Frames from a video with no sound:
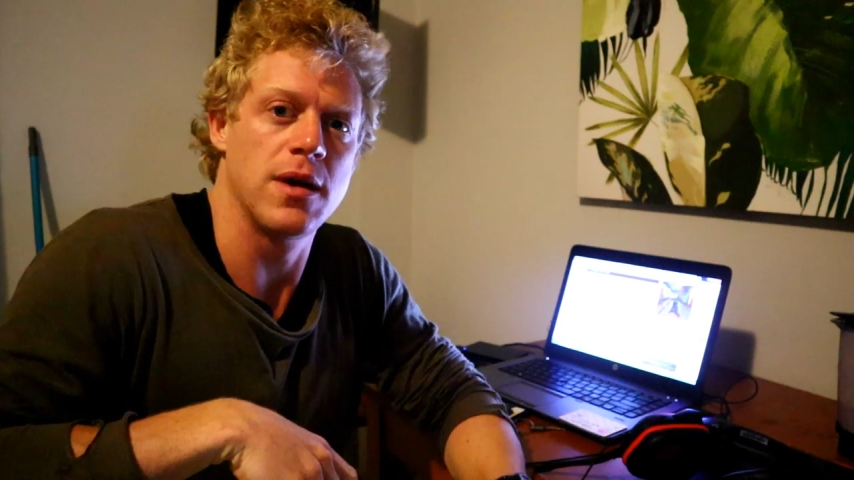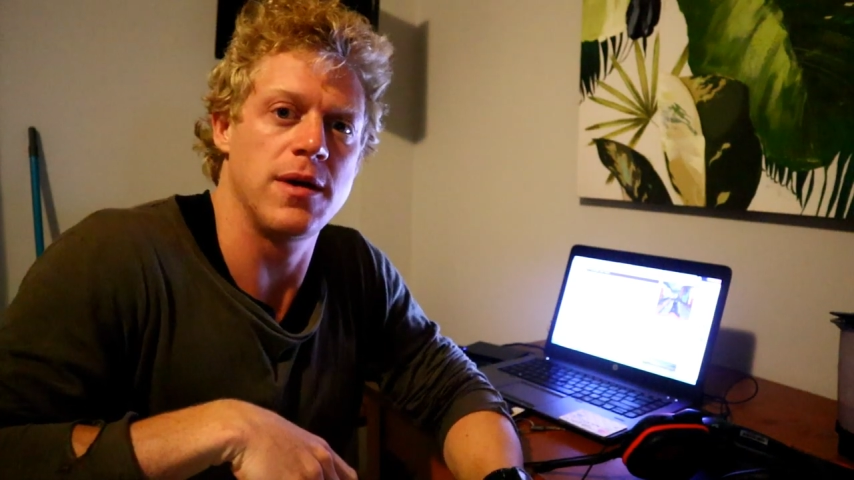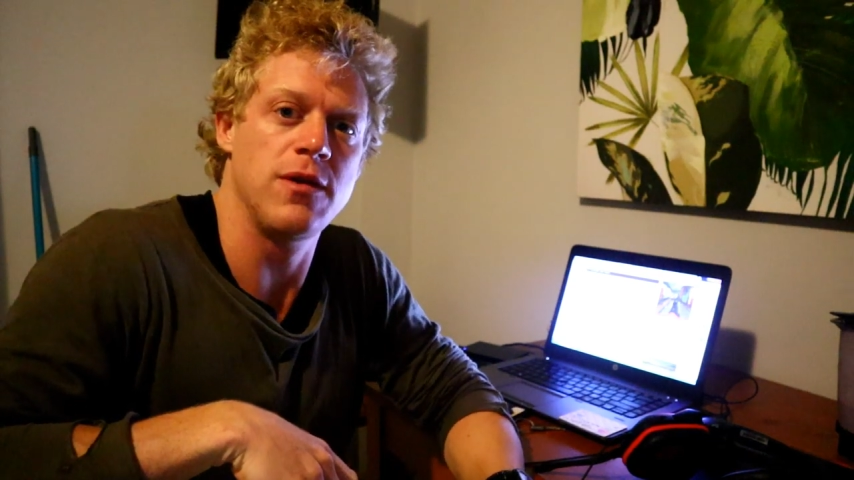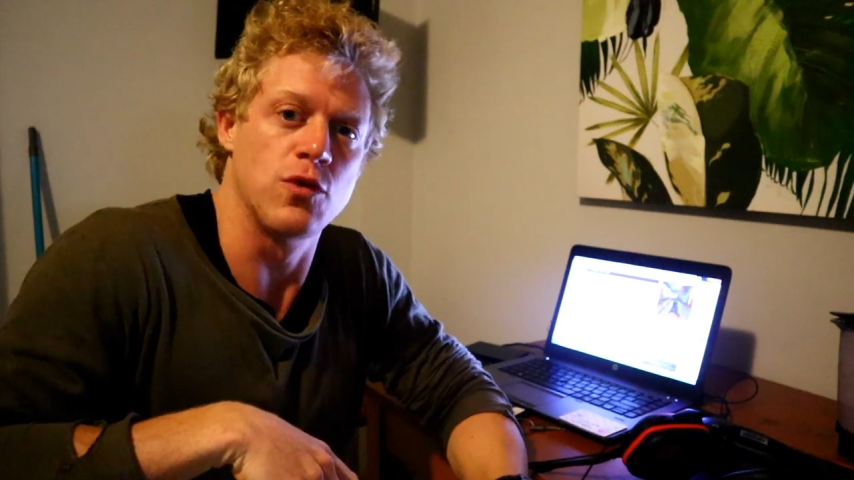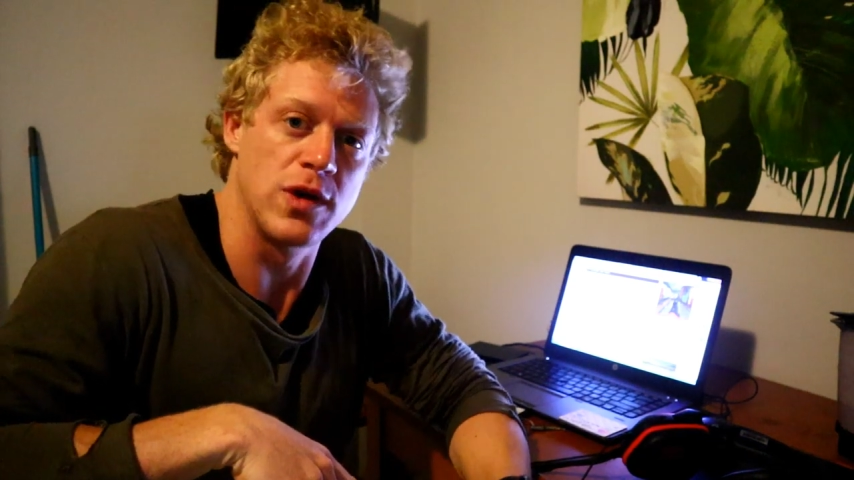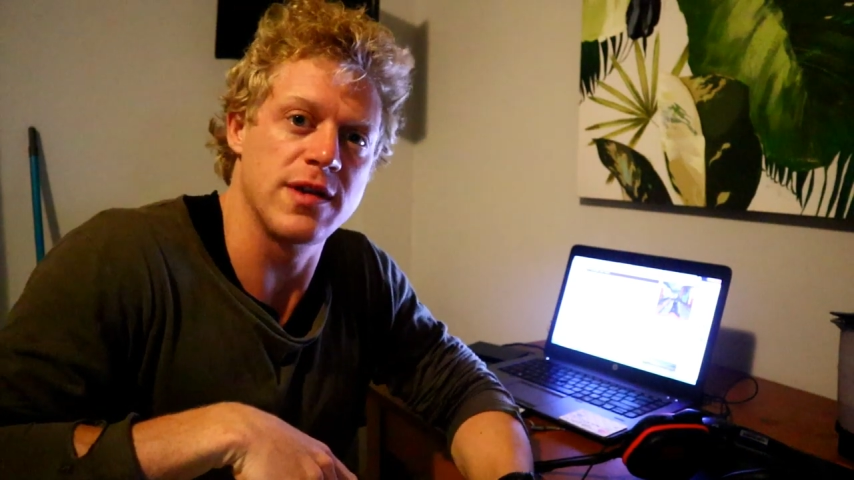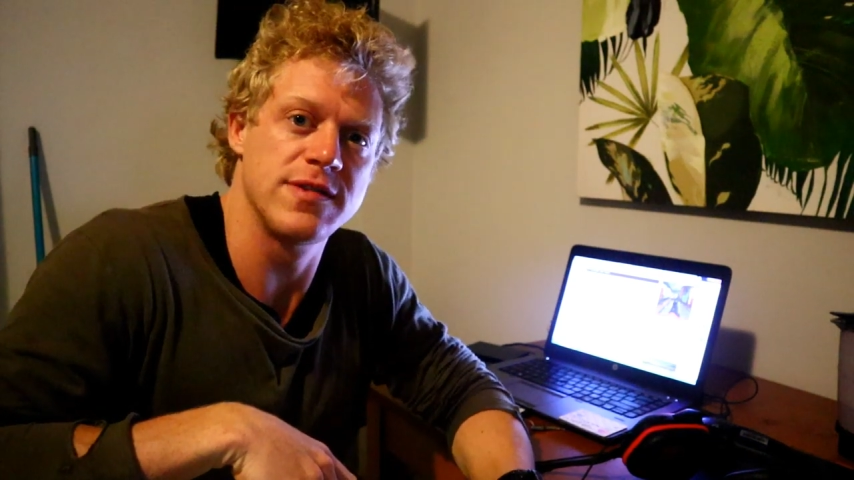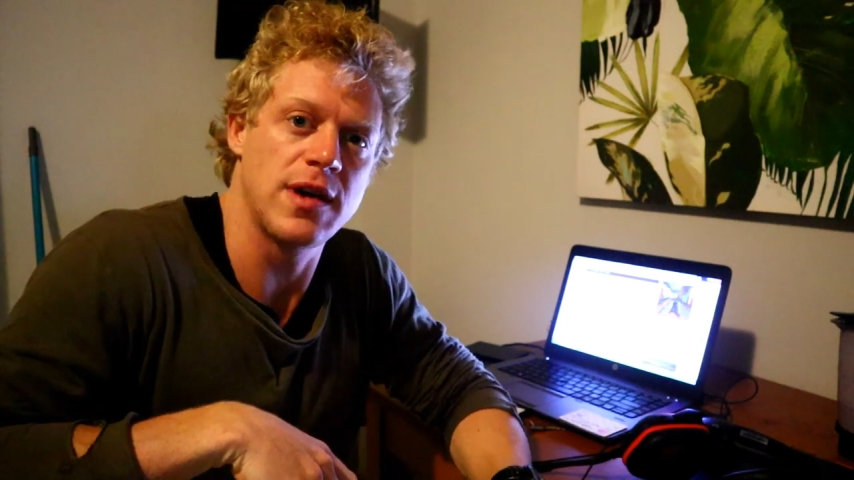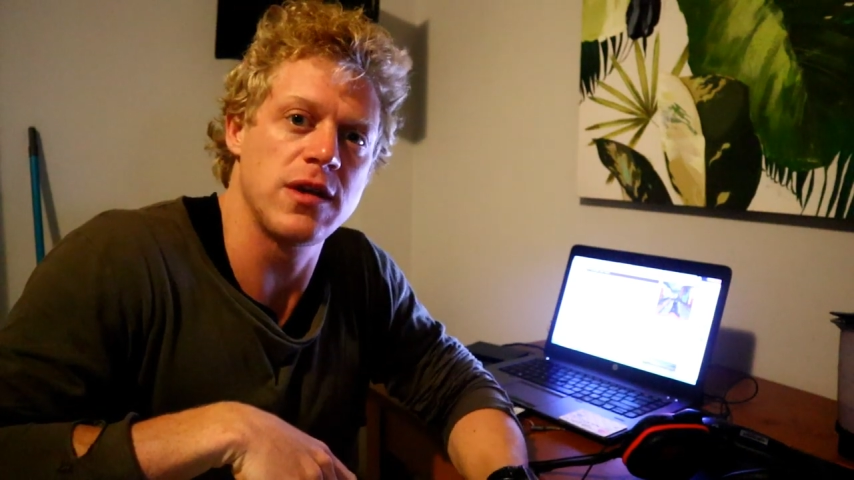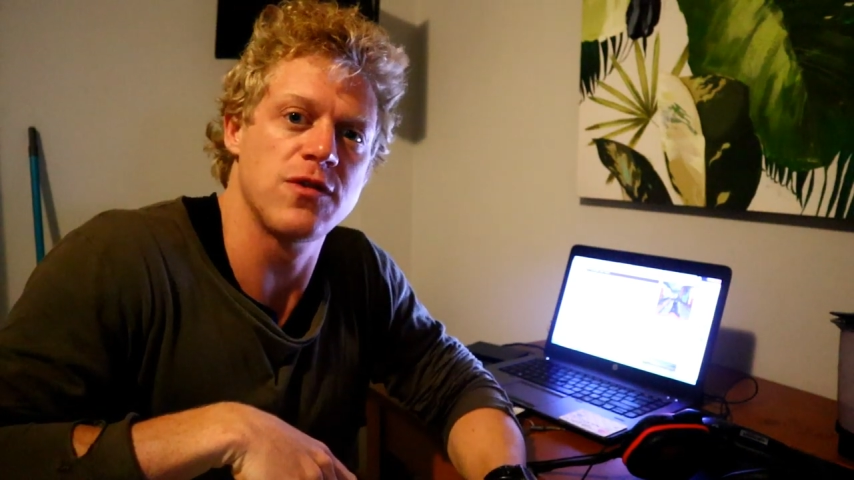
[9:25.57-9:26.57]
If we're not
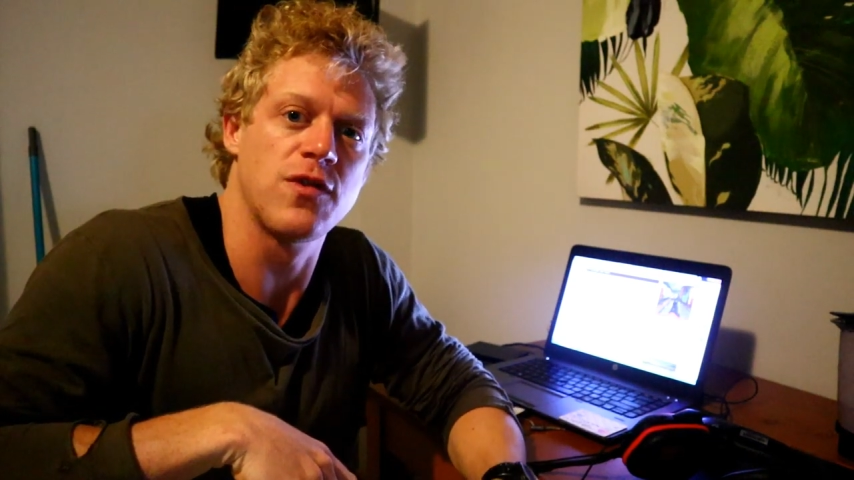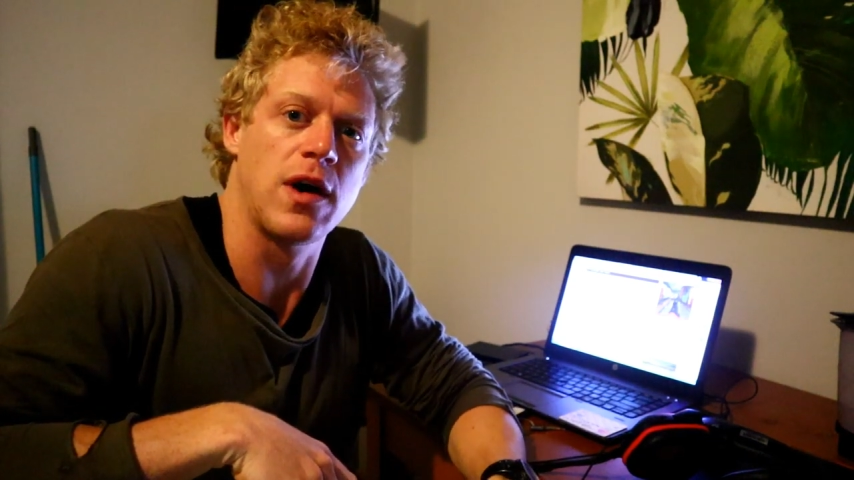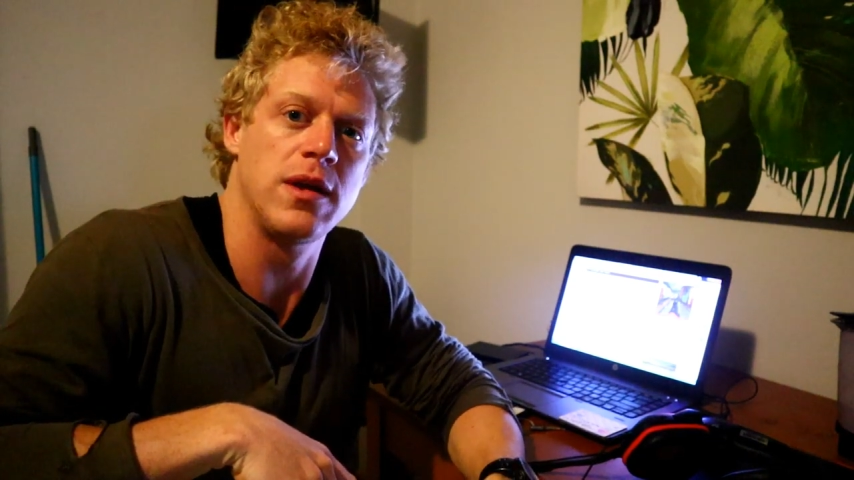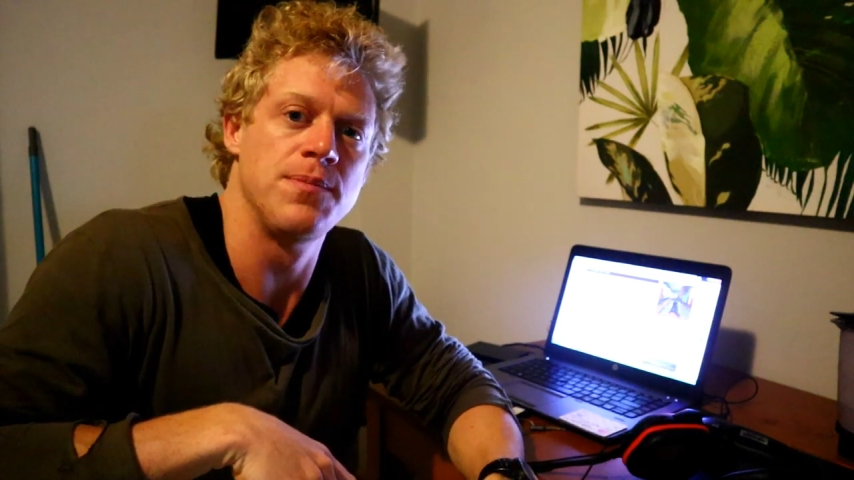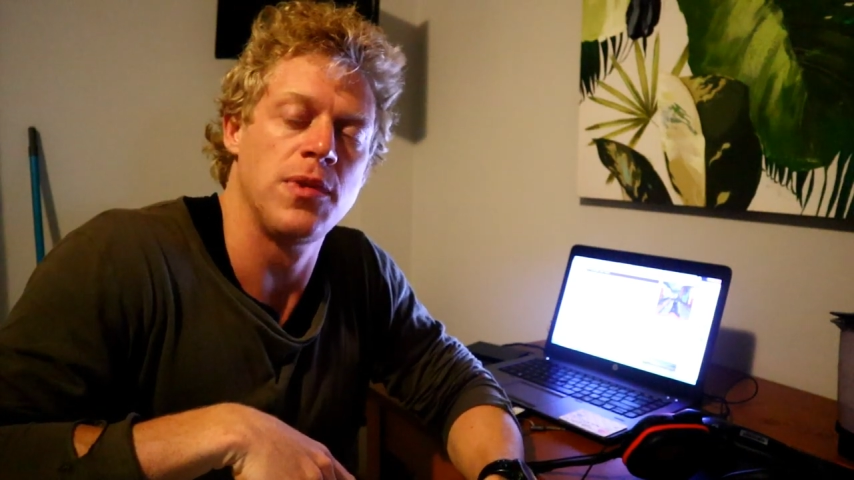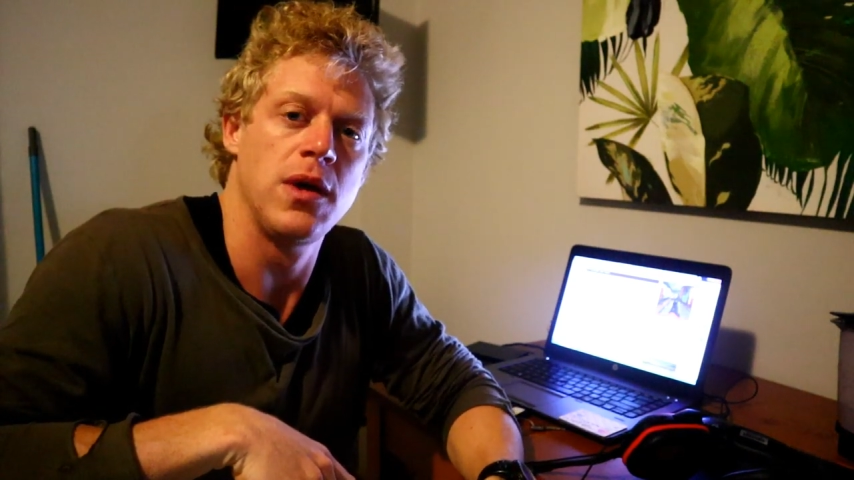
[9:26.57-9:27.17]
satisfied